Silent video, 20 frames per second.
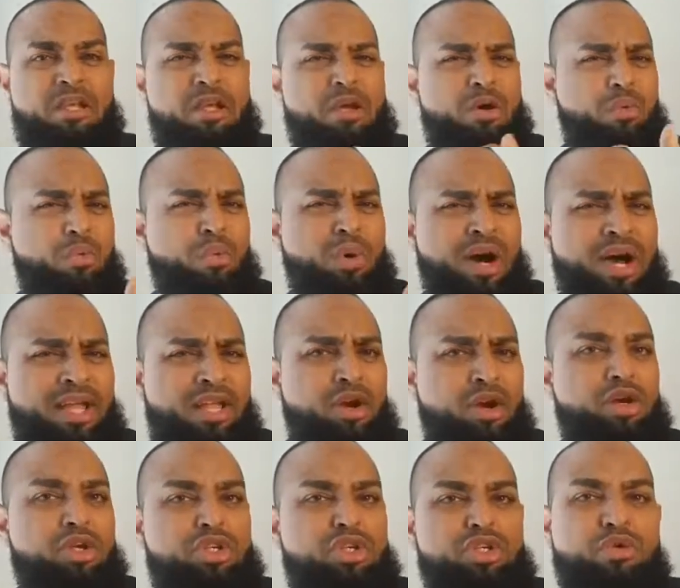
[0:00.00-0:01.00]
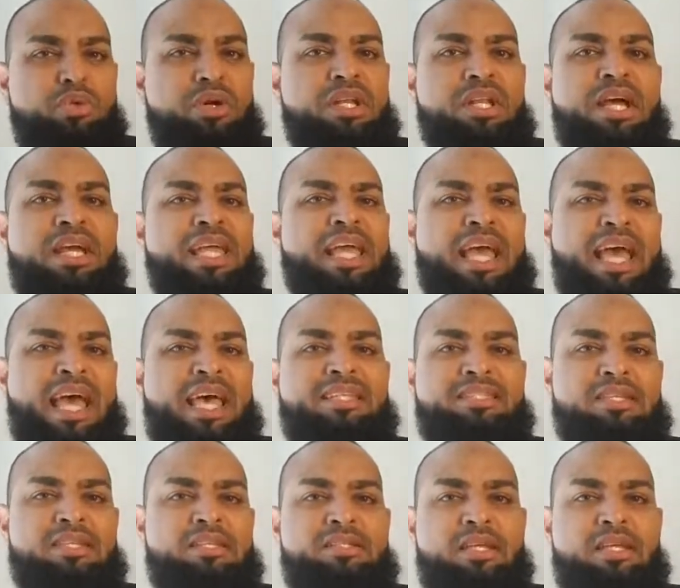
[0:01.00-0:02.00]
Why are you and I
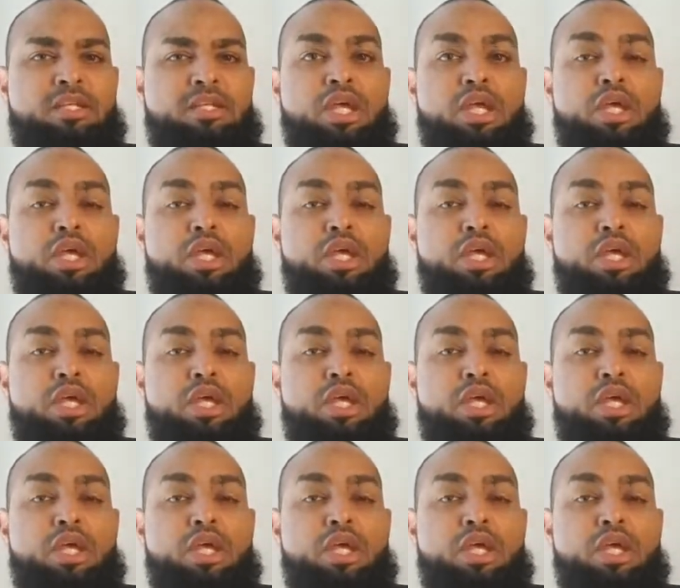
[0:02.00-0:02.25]
hesitant